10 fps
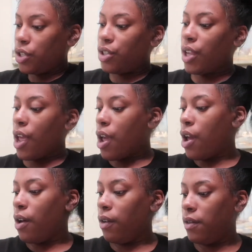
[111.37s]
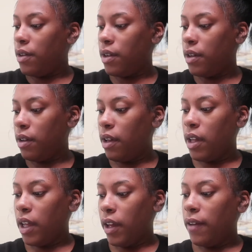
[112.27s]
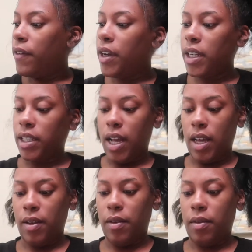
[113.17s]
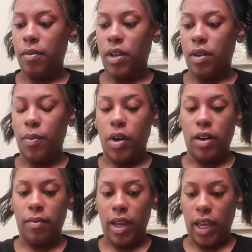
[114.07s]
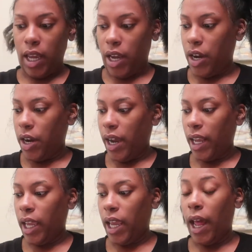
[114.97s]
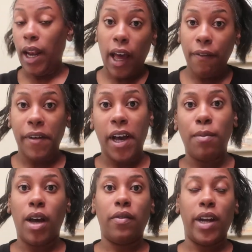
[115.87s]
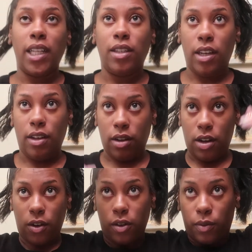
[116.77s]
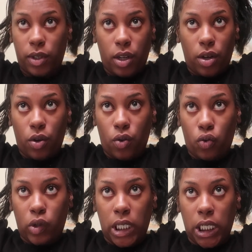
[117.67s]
So first I am gonna part my hair. I cannot find my rat tail comb, so